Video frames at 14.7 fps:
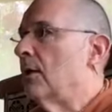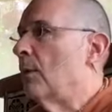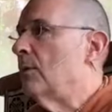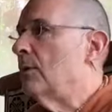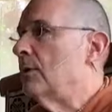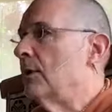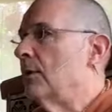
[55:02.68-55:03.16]

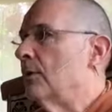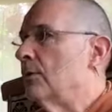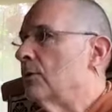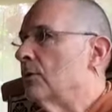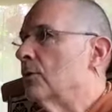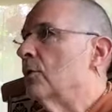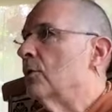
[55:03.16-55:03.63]

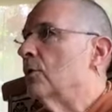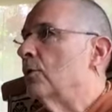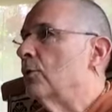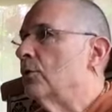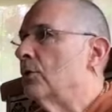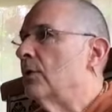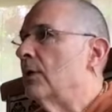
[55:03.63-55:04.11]
commentators, the
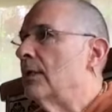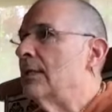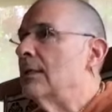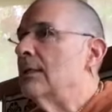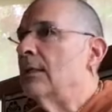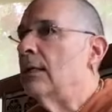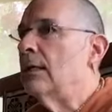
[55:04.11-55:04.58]
conclusion that
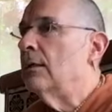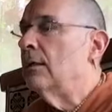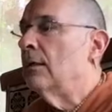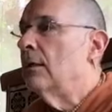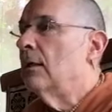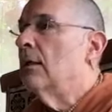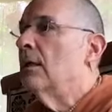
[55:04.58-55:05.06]
he attained
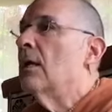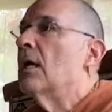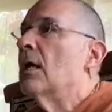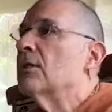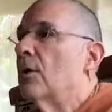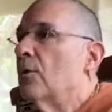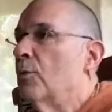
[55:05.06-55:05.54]

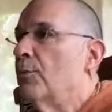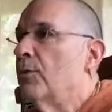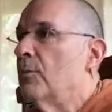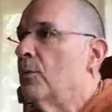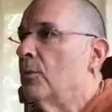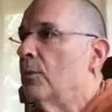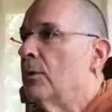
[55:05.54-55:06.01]

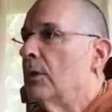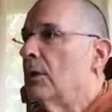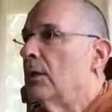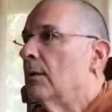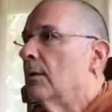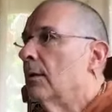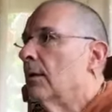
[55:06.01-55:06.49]
Sarupya
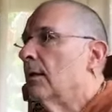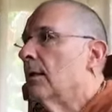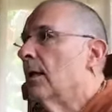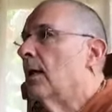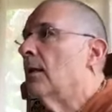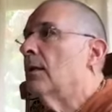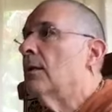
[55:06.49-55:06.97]
Mukti.
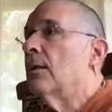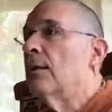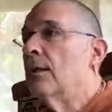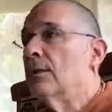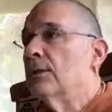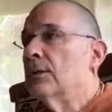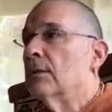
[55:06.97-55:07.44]
And
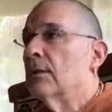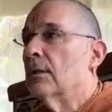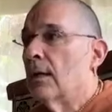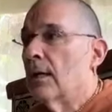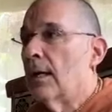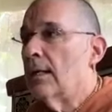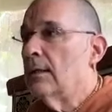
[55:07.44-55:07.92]
this
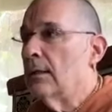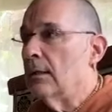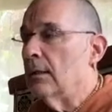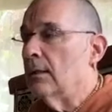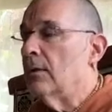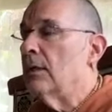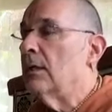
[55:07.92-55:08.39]

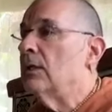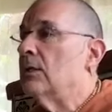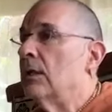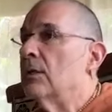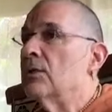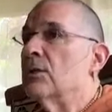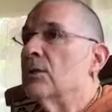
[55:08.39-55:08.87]
idea that he
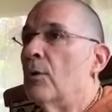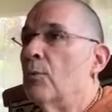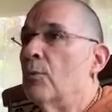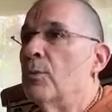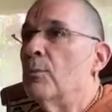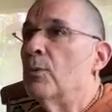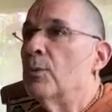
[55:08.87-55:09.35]
attained
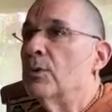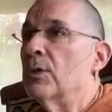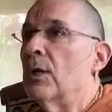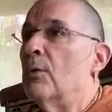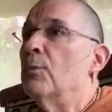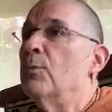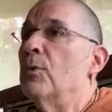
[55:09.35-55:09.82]
Sarupya
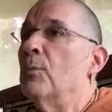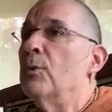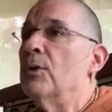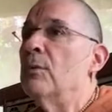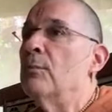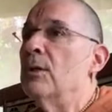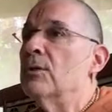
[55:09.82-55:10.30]

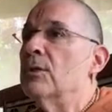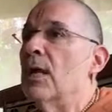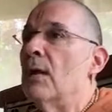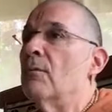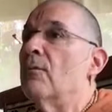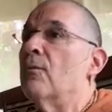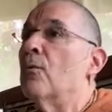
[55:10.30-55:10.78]
Mukti means to
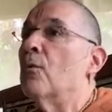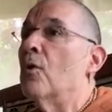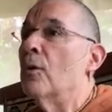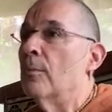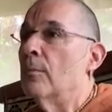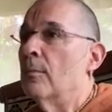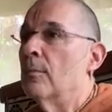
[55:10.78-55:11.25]
have a
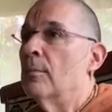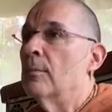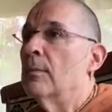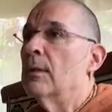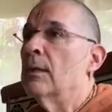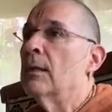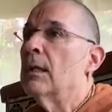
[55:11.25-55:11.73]
form
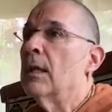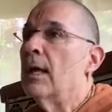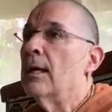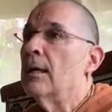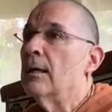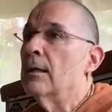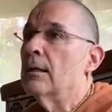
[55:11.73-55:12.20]

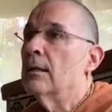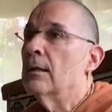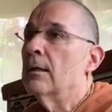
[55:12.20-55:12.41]
like